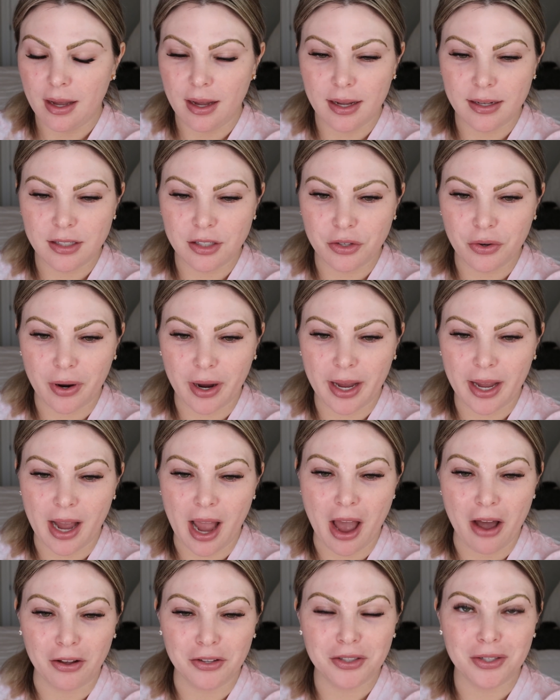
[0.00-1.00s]
It's great.
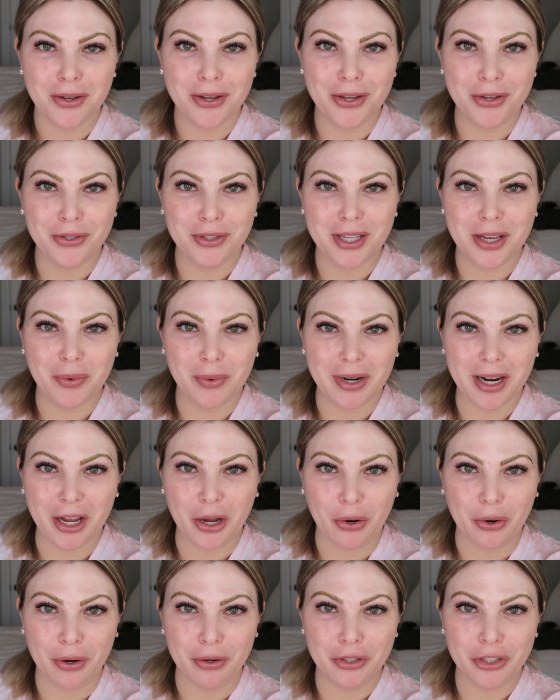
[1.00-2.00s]
I also use it when I
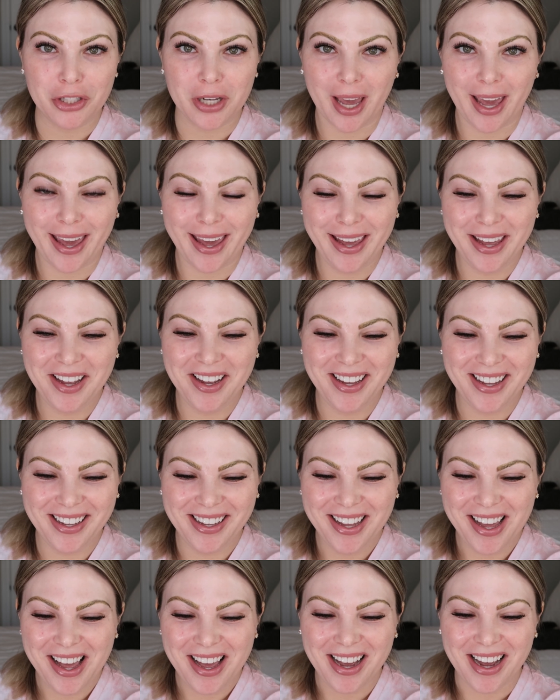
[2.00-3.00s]
crochet.
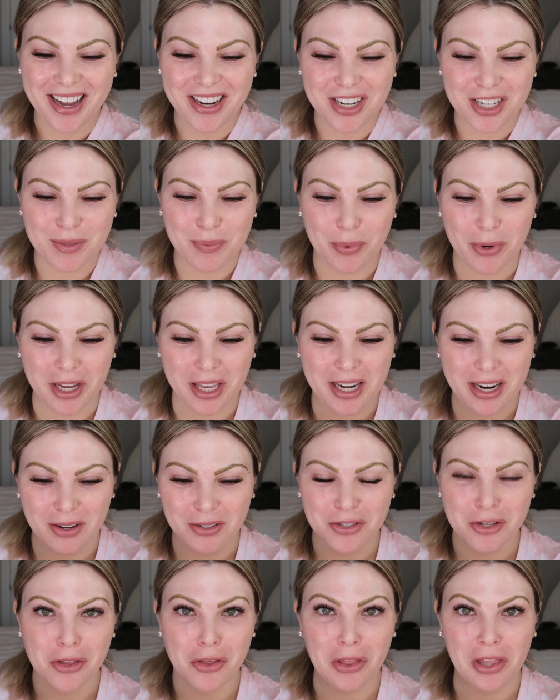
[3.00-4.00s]
I just bring it
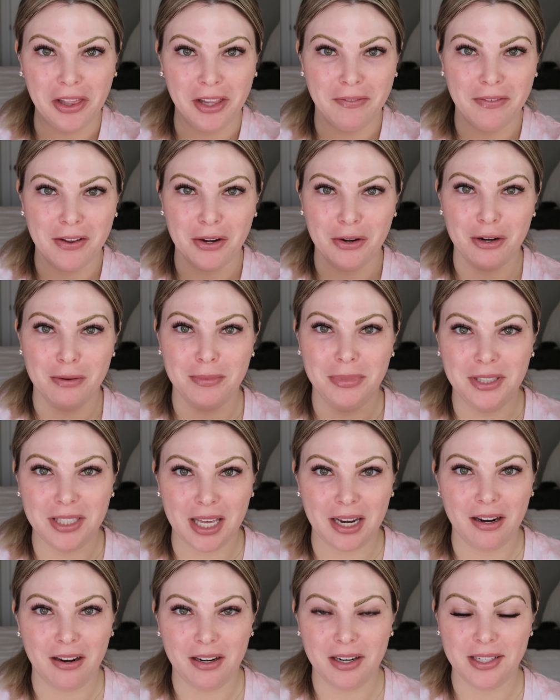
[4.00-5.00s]
out to the living room,
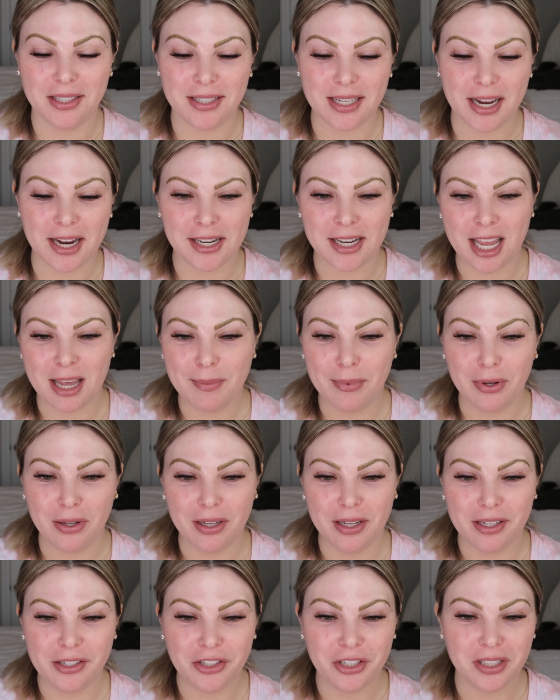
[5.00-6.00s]
set it on a side
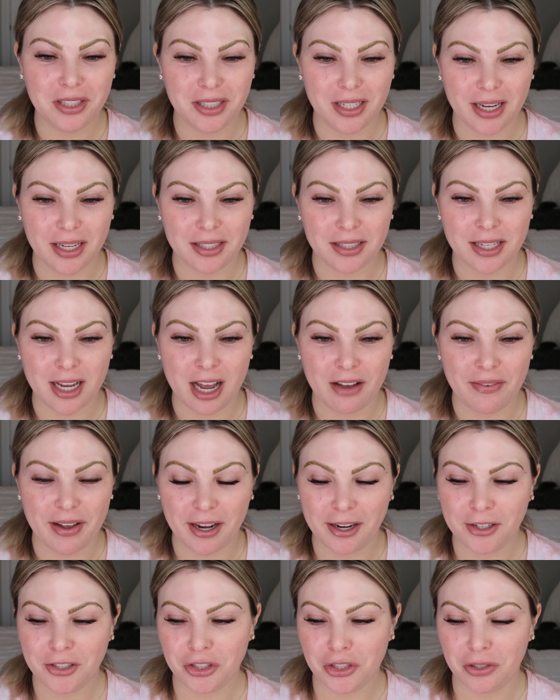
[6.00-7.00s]
table. It's just nice to have
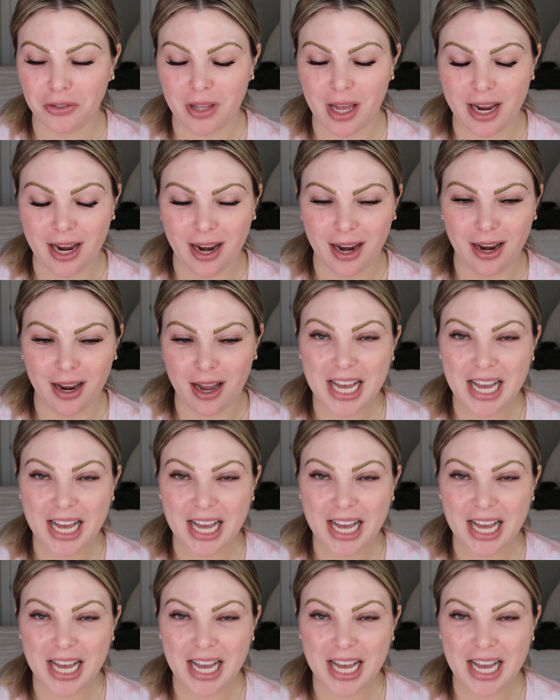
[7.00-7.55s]
extra light.